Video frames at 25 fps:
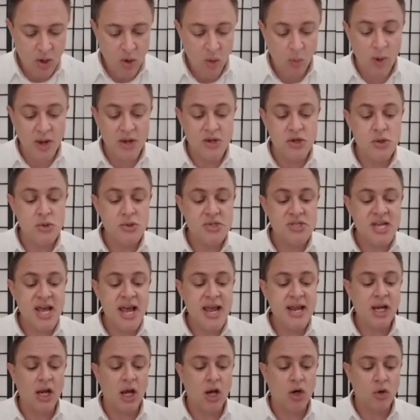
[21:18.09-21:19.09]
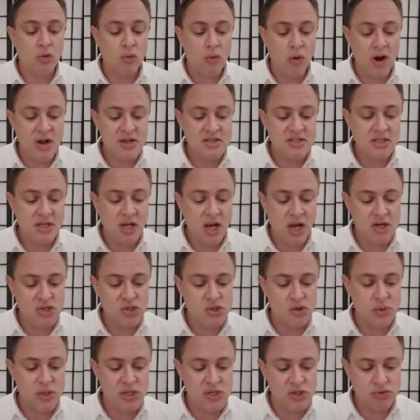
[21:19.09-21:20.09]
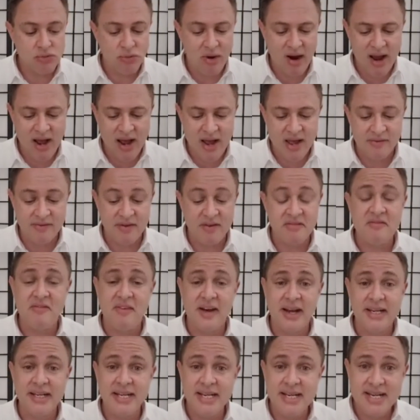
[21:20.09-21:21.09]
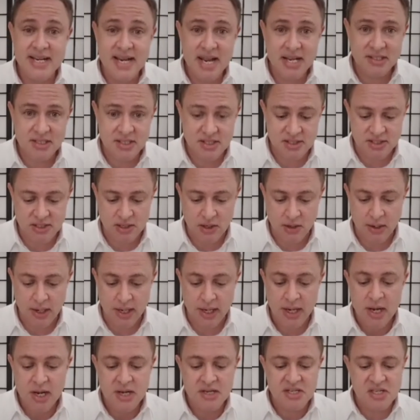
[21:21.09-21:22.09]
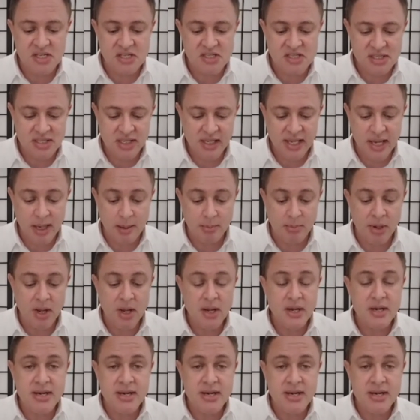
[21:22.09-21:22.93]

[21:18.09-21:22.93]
When you take a cross-country drive and find it necessary to sleep